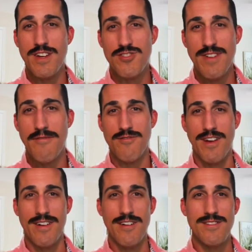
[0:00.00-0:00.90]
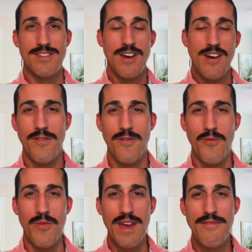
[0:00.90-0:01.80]
travel credit cards,
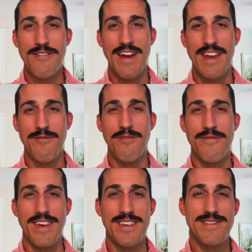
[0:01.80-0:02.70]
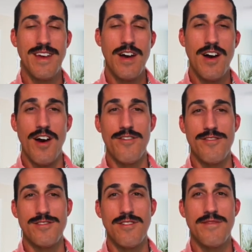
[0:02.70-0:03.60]
waive their annual fees under the
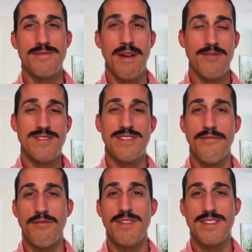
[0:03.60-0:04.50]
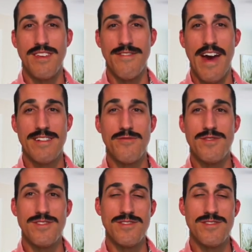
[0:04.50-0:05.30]
Service Member Civil Relief Act, which is